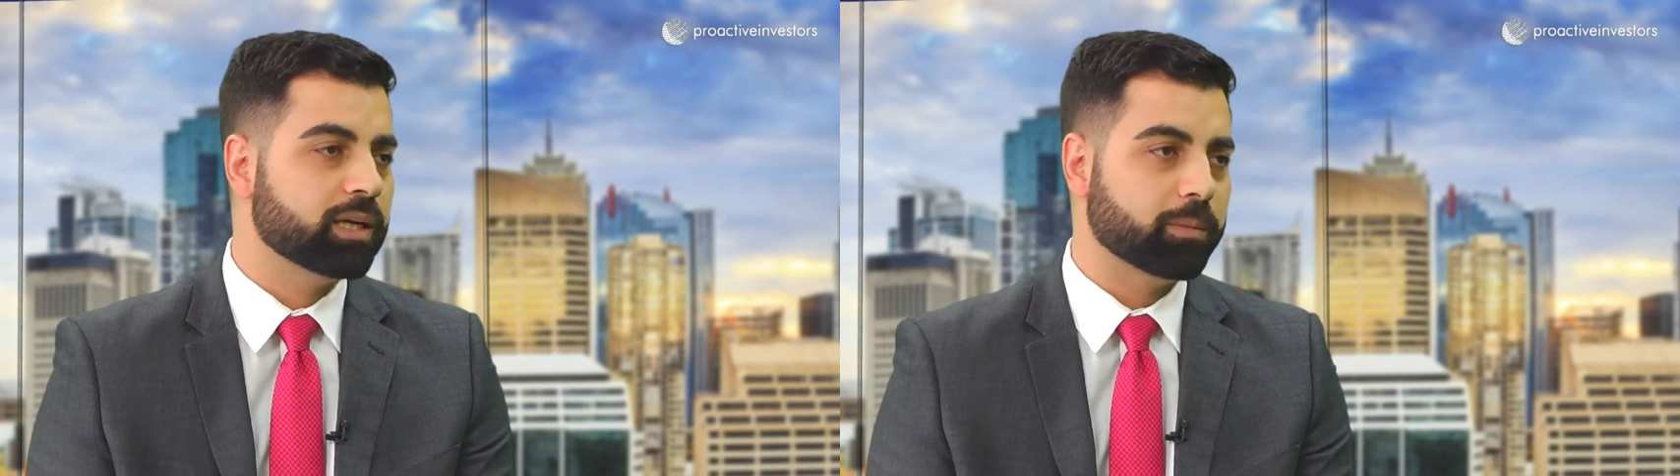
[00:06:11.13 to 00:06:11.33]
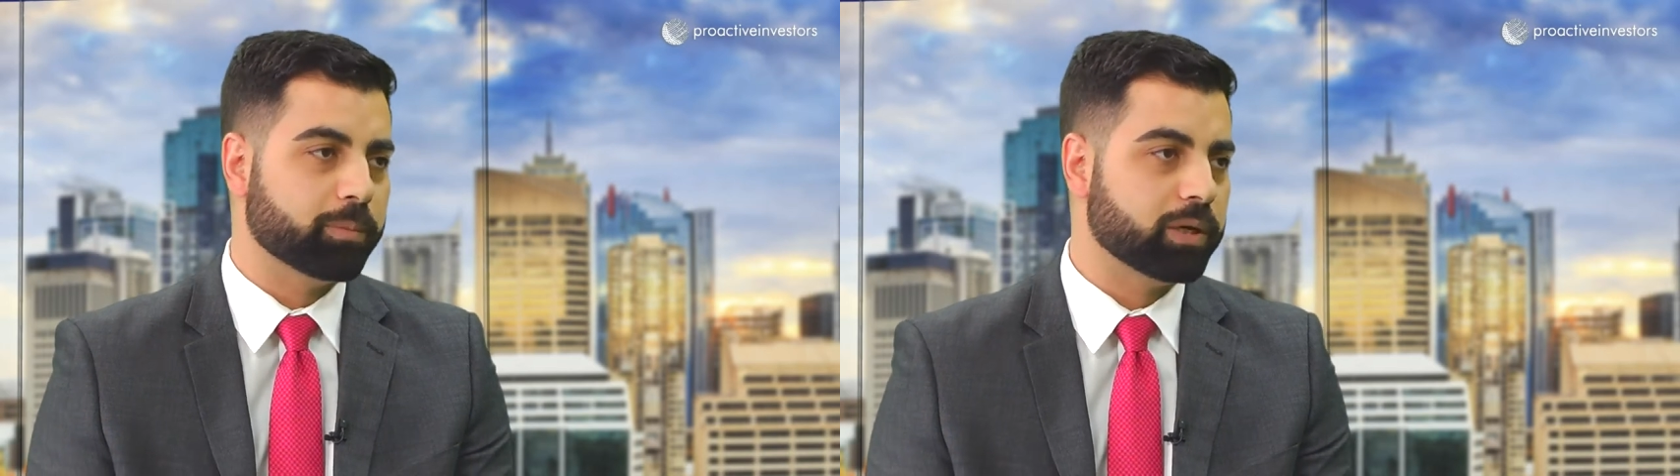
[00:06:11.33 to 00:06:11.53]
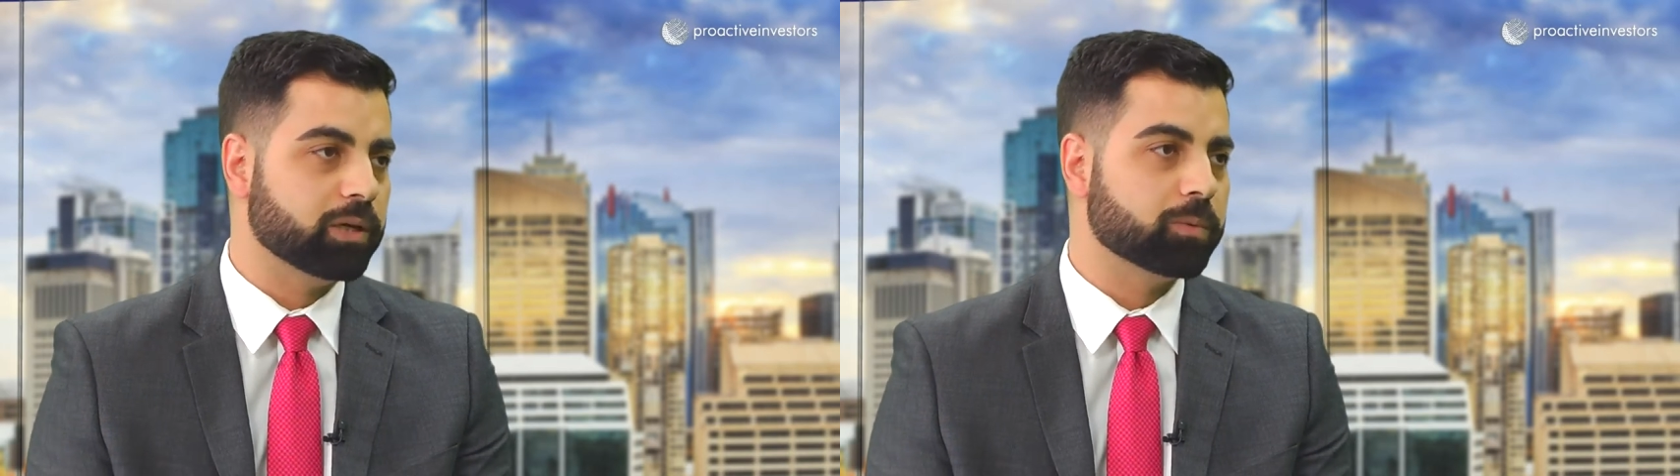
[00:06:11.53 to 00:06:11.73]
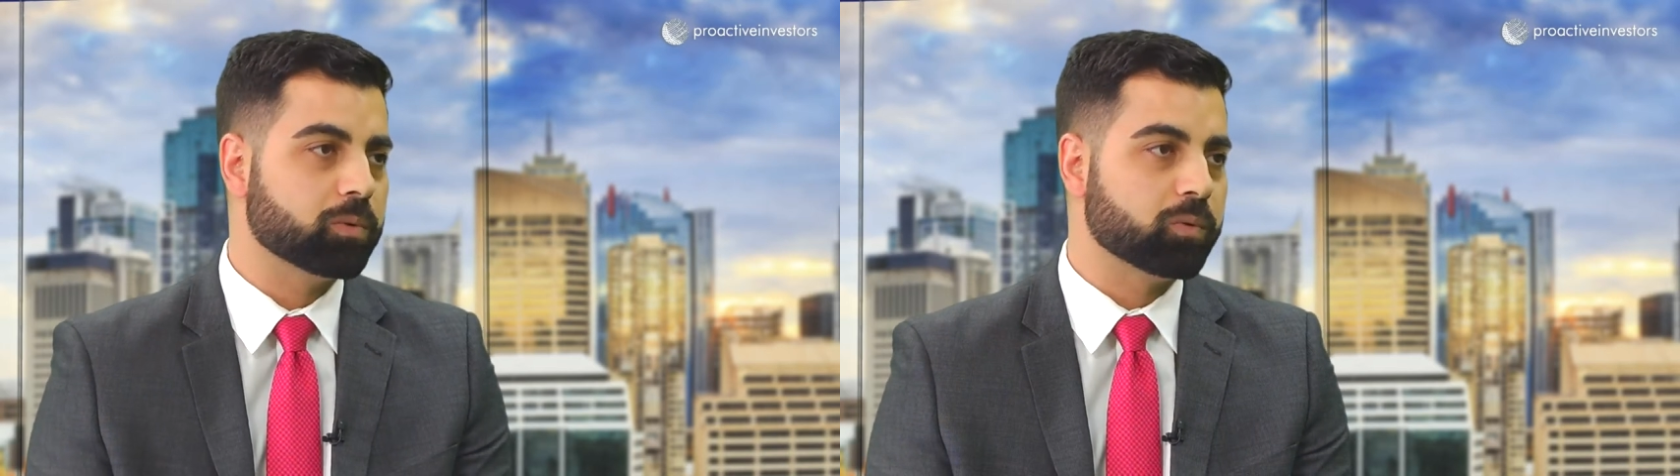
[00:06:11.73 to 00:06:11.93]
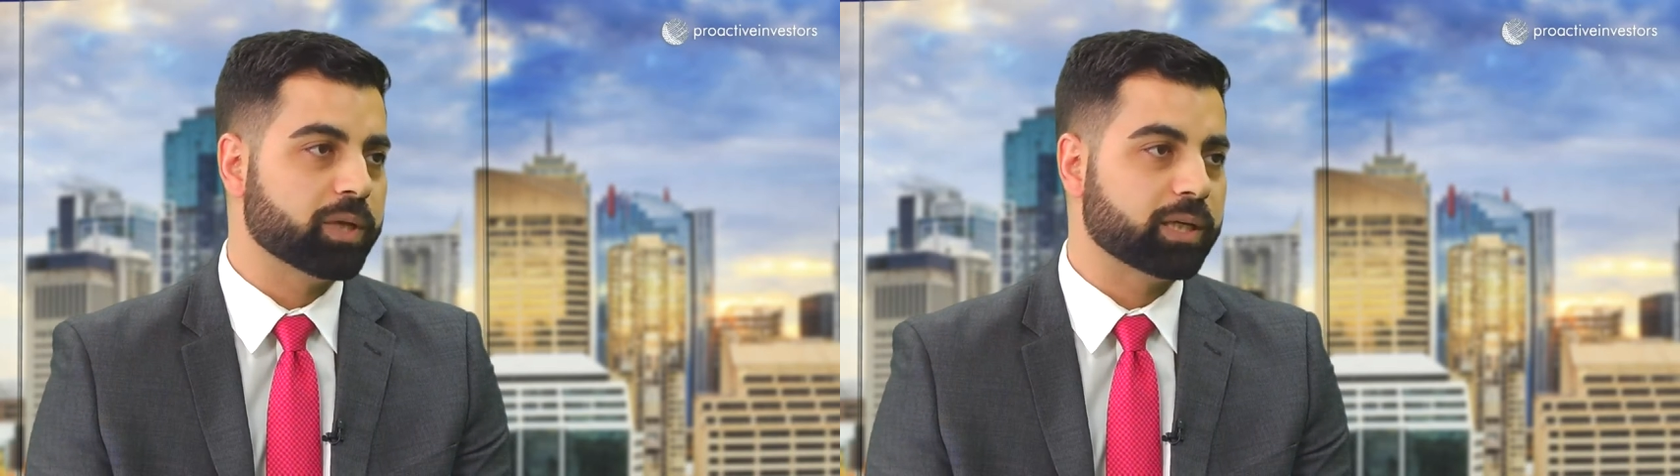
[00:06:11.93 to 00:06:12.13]
and
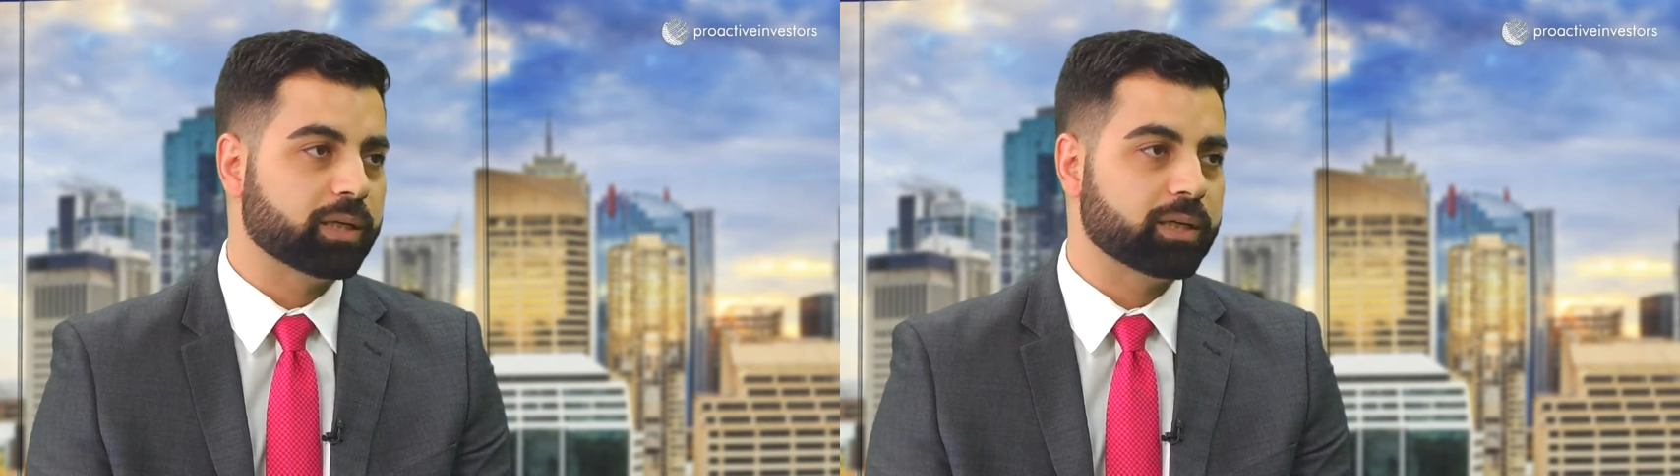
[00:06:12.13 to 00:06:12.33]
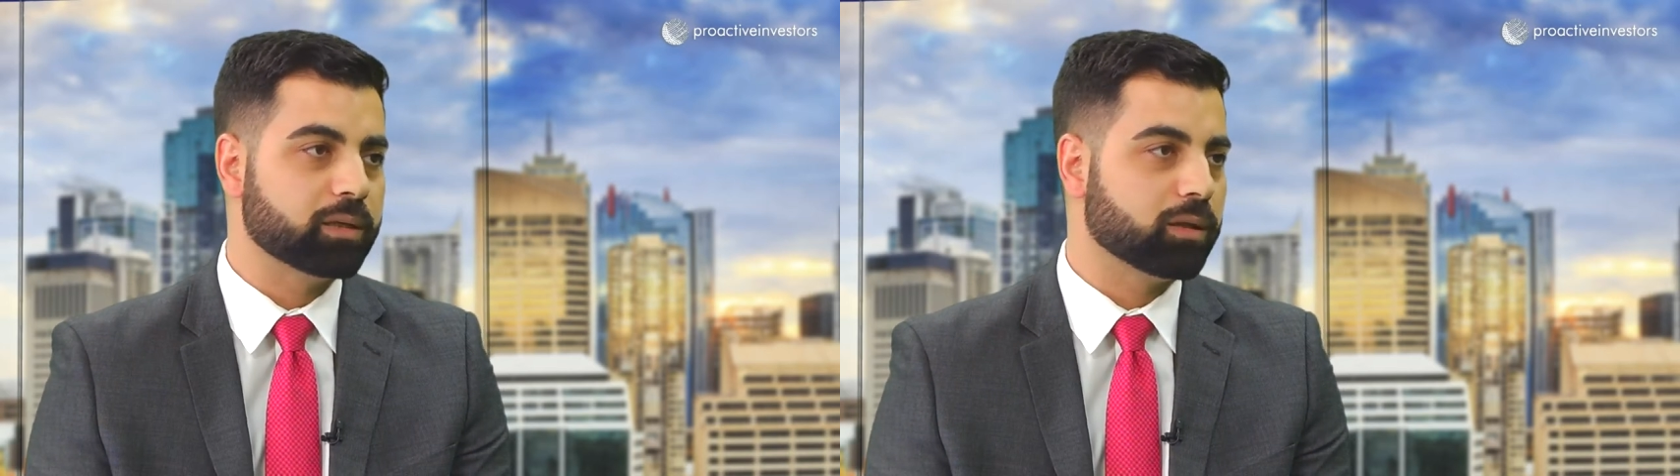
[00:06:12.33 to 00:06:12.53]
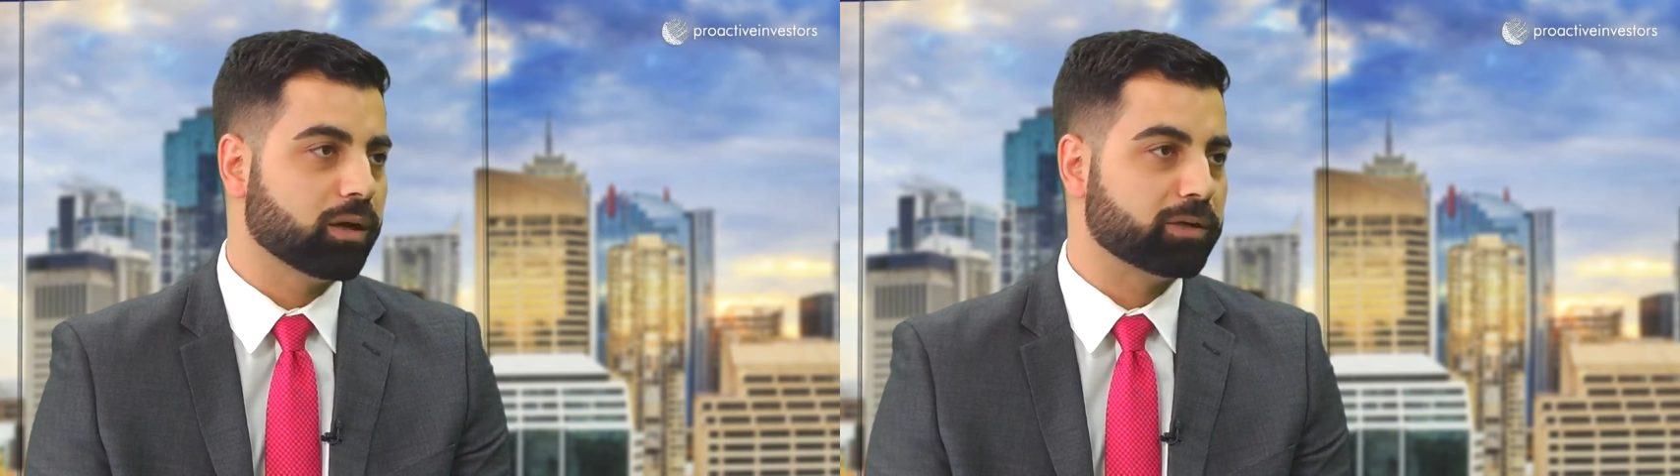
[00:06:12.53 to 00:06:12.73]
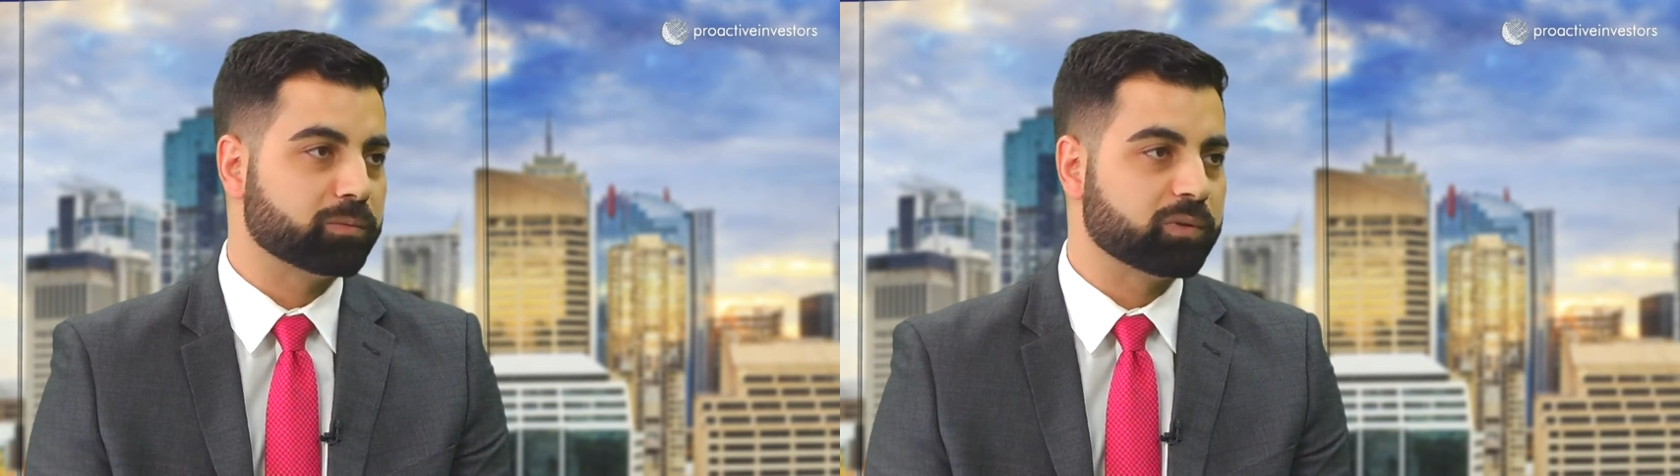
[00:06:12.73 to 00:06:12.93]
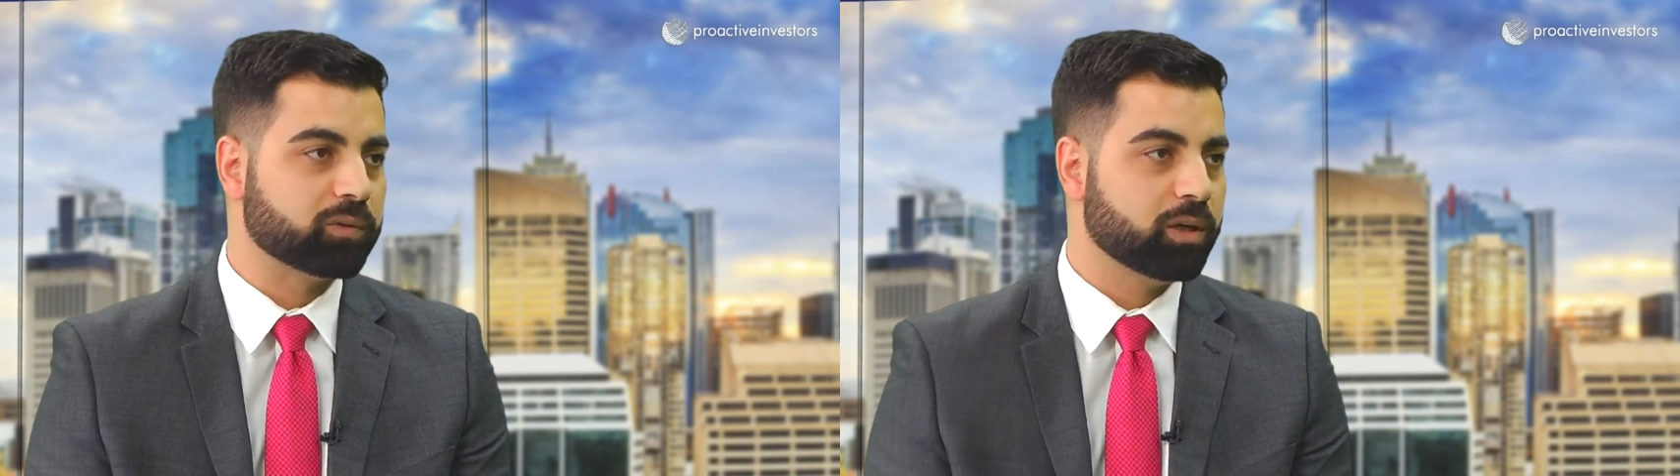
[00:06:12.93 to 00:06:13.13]
people that are in line
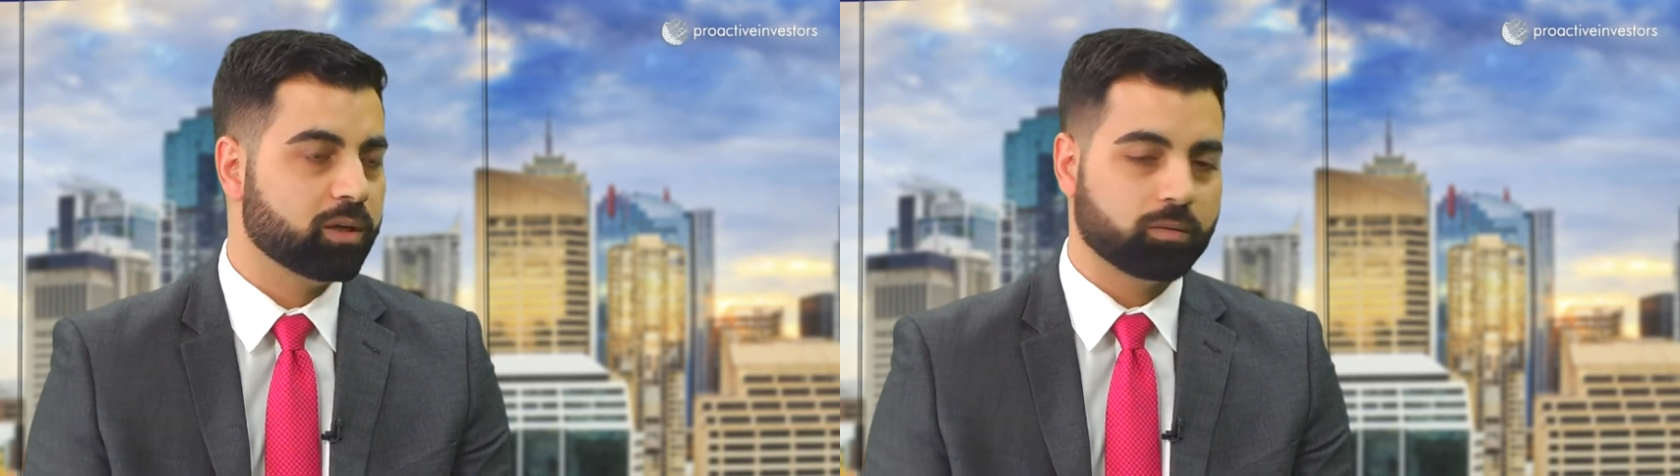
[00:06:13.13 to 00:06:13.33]
with,